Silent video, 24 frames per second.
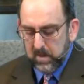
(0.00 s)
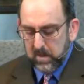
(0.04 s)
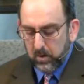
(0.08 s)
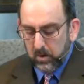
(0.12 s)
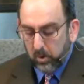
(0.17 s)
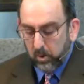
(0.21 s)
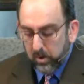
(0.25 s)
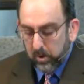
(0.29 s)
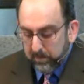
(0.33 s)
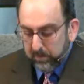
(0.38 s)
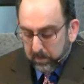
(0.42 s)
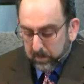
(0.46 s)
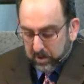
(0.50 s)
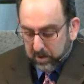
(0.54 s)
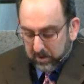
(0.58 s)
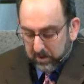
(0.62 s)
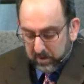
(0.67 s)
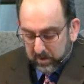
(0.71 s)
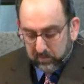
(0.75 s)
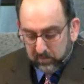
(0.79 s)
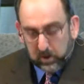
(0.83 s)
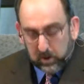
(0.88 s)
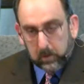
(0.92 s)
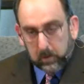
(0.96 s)
or for
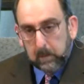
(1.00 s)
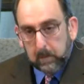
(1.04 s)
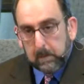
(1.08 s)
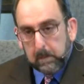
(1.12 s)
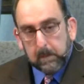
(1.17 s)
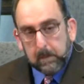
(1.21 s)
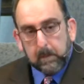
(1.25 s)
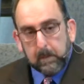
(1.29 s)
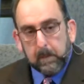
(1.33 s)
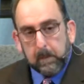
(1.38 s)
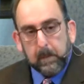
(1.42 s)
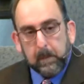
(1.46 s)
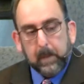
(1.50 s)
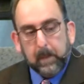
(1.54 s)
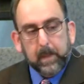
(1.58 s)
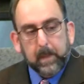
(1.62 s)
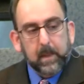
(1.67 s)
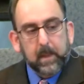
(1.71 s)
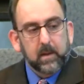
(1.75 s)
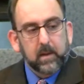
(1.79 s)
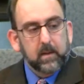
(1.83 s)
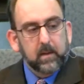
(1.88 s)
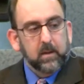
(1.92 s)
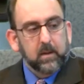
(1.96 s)
both of you.
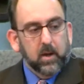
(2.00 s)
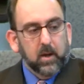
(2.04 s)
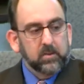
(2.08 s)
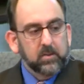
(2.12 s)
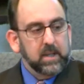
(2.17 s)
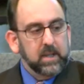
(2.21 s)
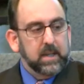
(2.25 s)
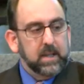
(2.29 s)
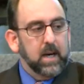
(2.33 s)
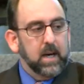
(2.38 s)
Only